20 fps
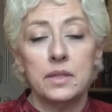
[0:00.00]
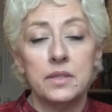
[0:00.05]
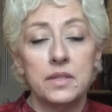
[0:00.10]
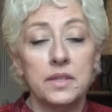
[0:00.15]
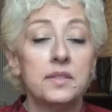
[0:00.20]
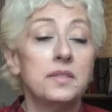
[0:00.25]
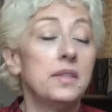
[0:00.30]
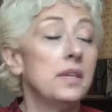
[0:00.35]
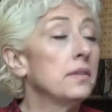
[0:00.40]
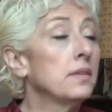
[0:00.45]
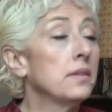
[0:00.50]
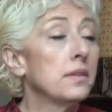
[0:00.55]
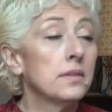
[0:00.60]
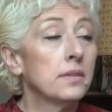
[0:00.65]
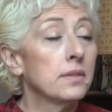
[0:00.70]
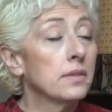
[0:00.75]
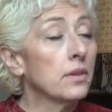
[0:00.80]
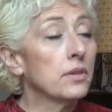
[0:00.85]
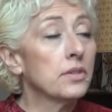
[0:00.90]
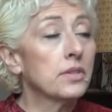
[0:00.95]

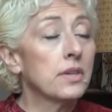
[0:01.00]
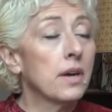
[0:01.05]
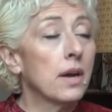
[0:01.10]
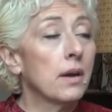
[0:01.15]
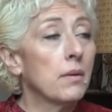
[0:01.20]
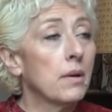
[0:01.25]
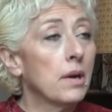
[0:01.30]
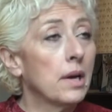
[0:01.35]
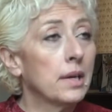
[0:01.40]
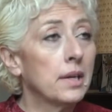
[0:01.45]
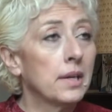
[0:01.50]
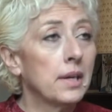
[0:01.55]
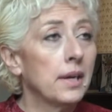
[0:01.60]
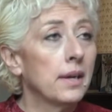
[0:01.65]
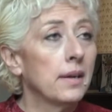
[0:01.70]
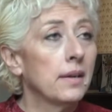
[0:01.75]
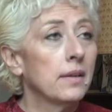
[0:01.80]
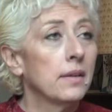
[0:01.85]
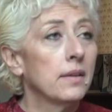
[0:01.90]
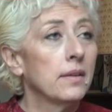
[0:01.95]
diseases are
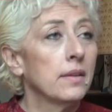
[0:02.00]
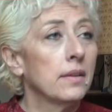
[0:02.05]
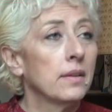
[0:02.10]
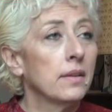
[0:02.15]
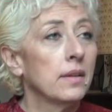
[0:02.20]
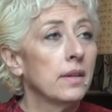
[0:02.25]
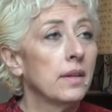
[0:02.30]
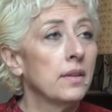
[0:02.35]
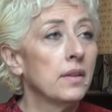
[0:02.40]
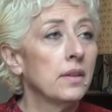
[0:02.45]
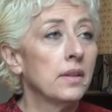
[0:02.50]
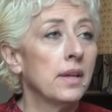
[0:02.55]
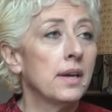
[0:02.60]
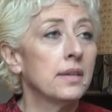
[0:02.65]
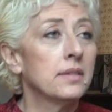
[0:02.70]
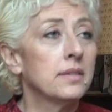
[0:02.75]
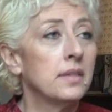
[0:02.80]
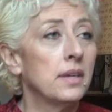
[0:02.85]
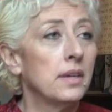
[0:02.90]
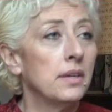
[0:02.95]
skyrocketing in the
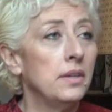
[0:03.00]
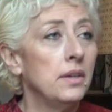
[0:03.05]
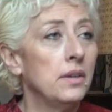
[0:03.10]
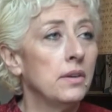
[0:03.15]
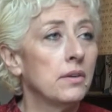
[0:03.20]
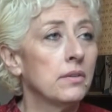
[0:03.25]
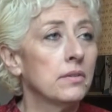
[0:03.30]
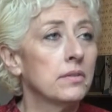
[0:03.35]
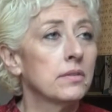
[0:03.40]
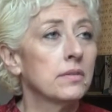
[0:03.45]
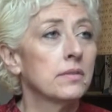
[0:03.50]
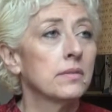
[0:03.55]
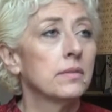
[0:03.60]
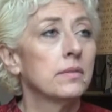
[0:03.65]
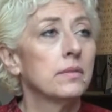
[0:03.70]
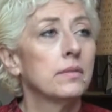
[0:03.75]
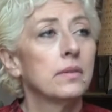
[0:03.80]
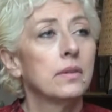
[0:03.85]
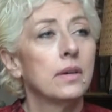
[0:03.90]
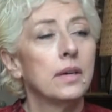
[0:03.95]
last 10 years.
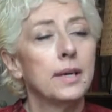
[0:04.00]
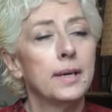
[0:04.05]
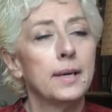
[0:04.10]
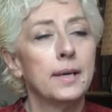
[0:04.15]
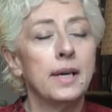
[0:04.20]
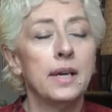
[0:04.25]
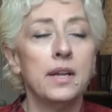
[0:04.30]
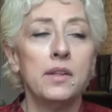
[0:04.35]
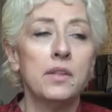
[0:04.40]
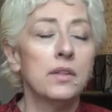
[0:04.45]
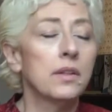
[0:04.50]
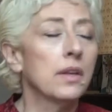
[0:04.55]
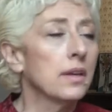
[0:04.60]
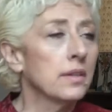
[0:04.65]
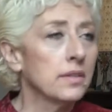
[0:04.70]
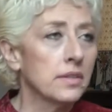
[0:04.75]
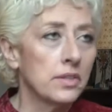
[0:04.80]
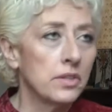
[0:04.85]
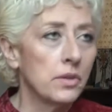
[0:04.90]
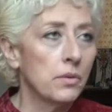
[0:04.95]
Anything that
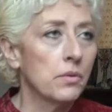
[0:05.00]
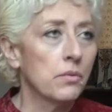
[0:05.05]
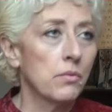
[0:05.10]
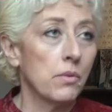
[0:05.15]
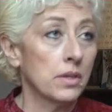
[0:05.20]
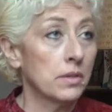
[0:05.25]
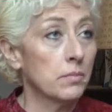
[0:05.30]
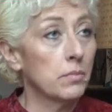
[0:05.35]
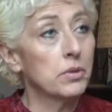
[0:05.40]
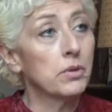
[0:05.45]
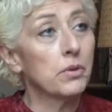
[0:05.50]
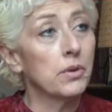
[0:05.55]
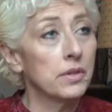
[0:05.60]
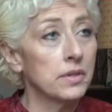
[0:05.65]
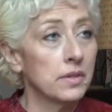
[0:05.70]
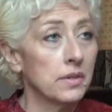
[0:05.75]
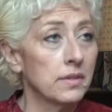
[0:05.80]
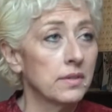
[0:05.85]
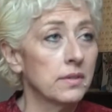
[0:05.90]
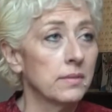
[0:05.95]
has to do with the
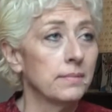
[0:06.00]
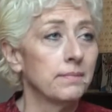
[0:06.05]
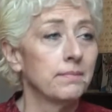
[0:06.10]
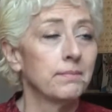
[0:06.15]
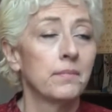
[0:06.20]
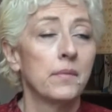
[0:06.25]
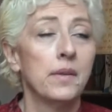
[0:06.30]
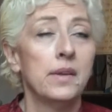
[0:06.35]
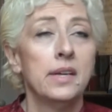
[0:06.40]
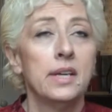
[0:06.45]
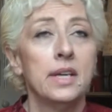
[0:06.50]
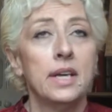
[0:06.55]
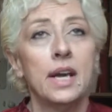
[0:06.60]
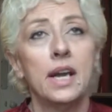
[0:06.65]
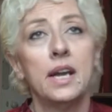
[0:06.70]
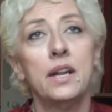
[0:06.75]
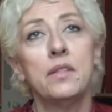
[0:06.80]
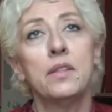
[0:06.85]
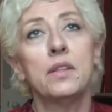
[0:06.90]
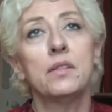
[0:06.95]
respiratory system,
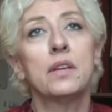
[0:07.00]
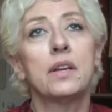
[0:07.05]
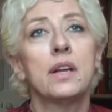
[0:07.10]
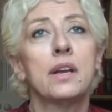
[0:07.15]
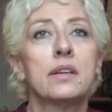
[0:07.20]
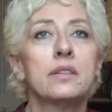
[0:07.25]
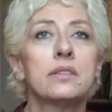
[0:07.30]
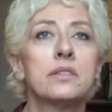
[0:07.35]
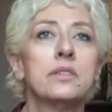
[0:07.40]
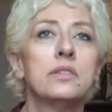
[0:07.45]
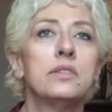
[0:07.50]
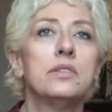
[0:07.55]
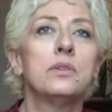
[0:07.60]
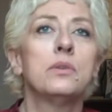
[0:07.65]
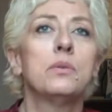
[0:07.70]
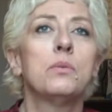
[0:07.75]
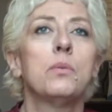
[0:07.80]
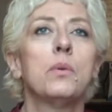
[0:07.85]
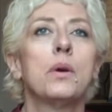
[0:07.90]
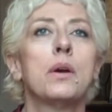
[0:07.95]
anything that has to
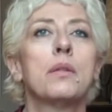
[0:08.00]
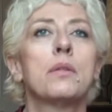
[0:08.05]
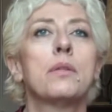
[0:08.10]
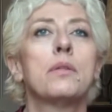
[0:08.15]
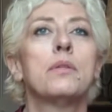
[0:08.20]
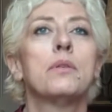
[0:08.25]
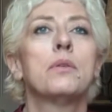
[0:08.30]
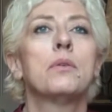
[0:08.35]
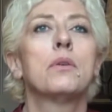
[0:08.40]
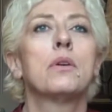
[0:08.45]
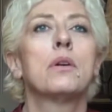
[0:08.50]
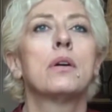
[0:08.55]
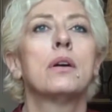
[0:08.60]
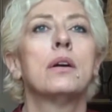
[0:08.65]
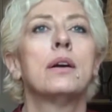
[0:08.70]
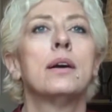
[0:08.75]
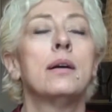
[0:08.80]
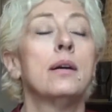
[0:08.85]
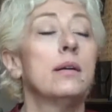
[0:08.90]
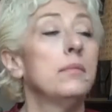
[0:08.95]
do with
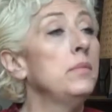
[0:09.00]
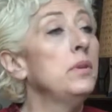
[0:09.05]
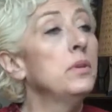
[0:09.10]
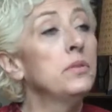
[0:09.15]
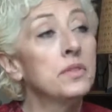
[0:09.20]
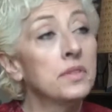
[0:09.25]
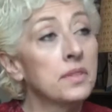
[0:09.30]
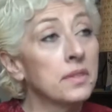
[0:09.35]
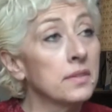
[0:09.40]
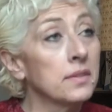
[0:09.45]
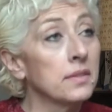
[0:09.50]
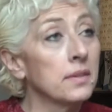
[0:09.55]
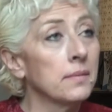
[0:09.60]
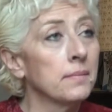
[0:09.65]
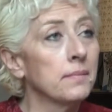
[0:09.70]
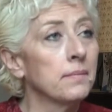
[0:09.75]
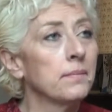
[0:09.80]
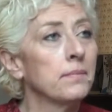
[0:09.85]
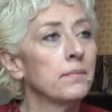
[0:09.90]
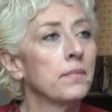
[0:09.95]
your immune
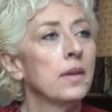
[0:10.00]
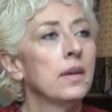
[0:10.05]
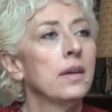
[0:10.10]
system,